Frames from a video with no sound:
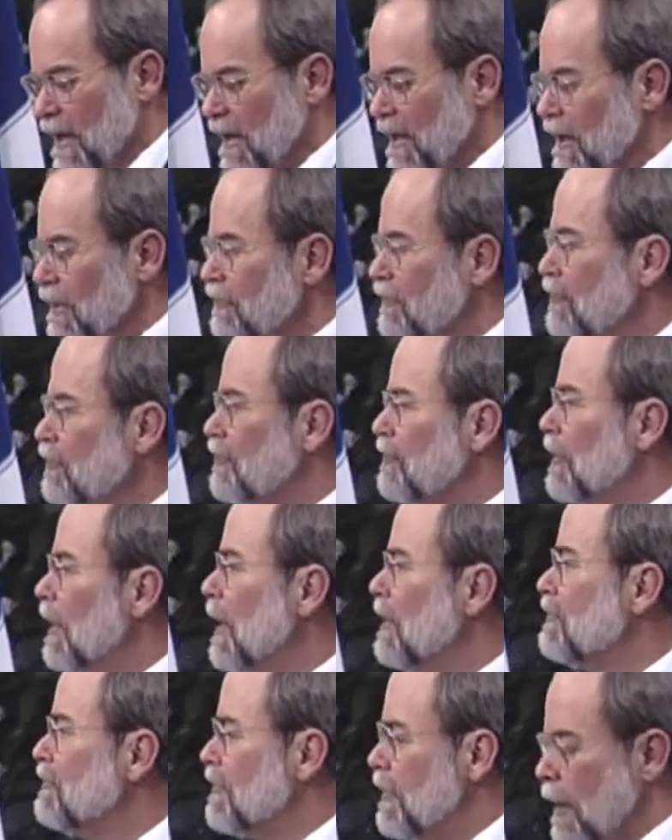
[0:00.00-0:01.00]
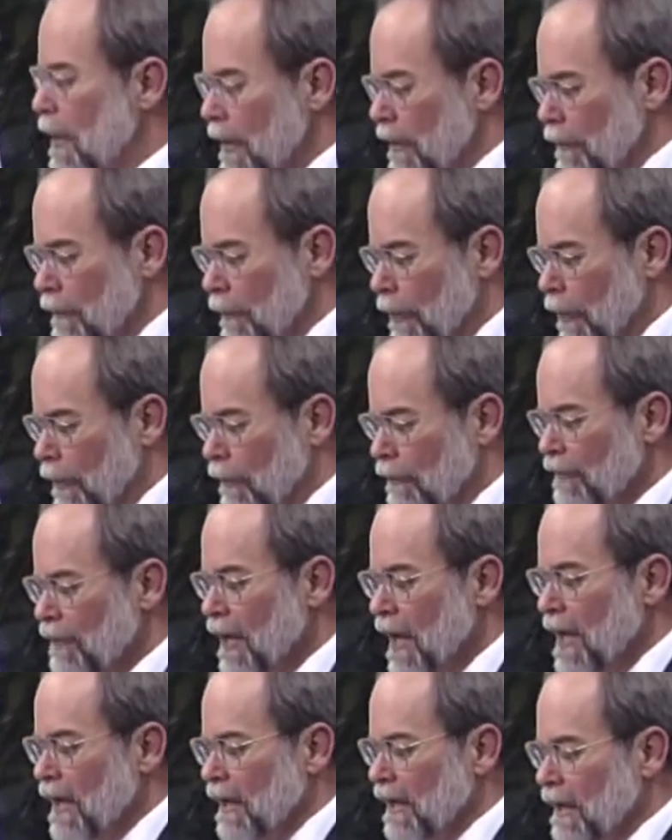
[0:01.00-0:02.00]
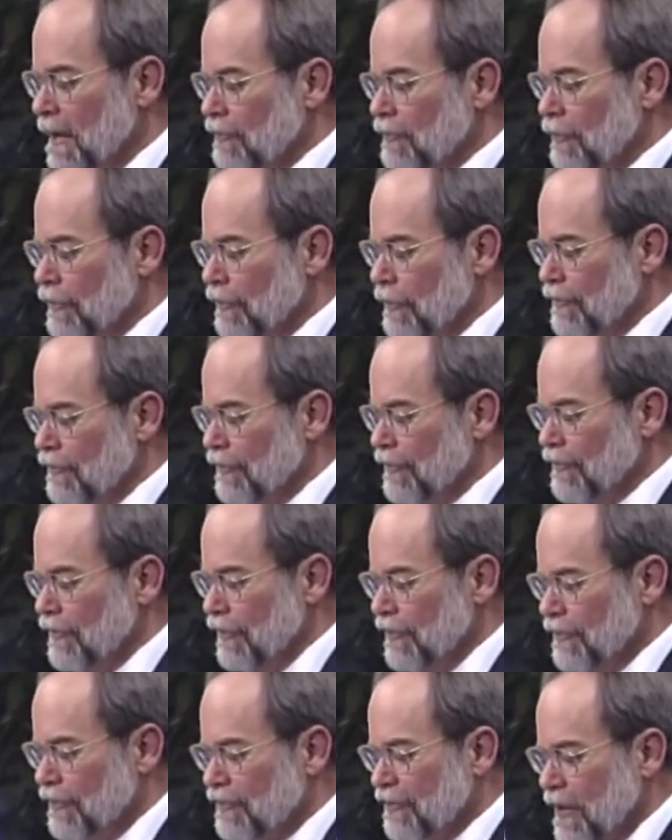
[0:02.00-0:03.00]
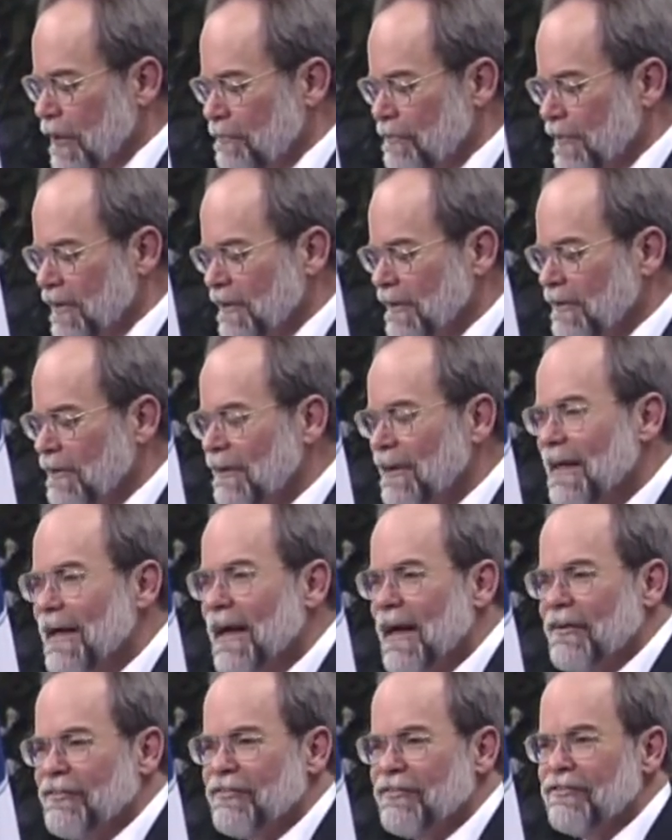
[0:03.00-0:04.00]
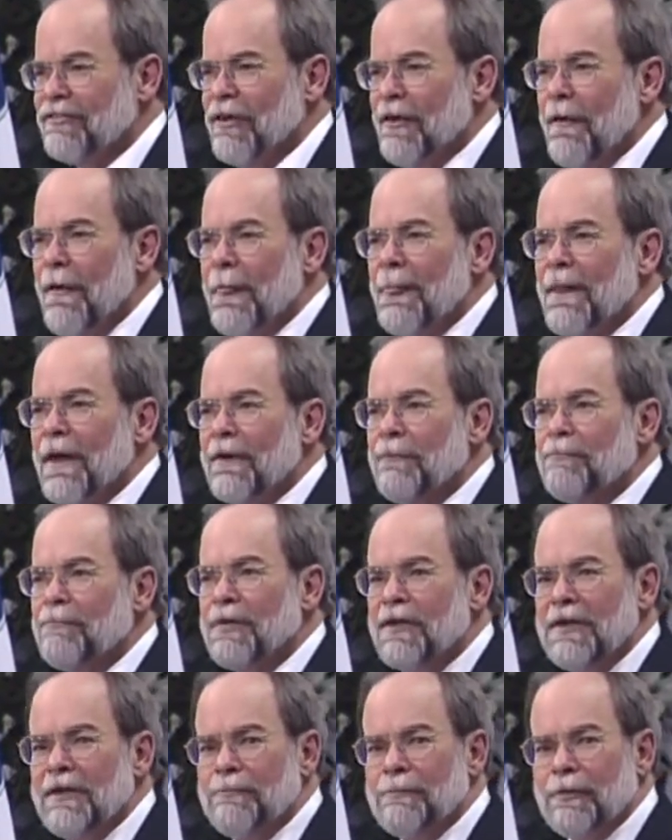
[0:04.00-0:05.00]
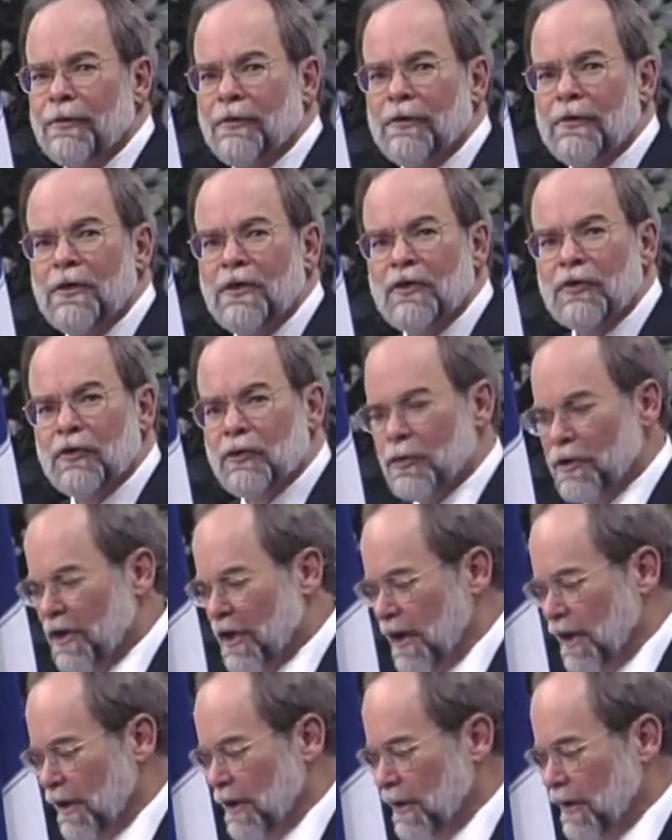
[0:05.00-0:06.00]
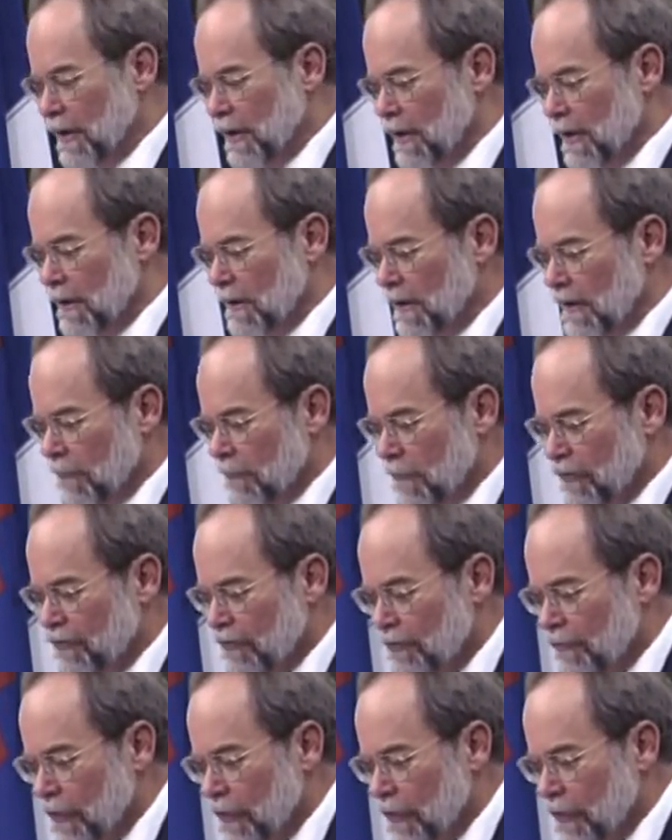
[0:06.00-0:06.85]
It stunts our growth, it turns us into something less than people created in the image of